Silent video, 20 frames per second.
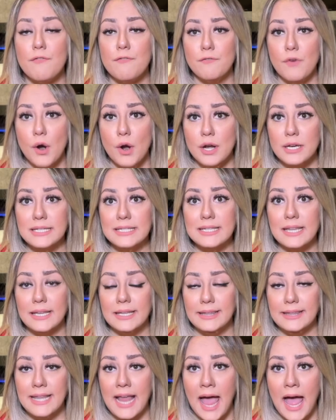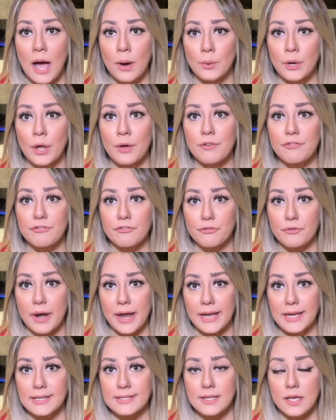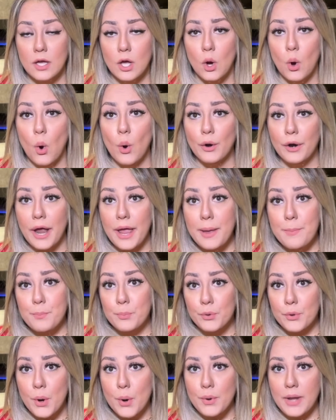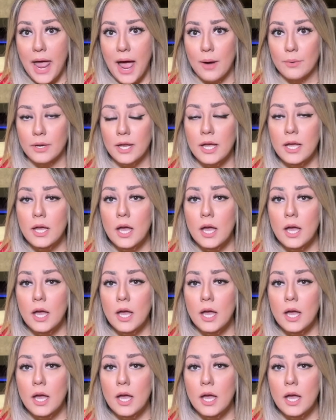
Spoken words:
first noun phrase or a pronoun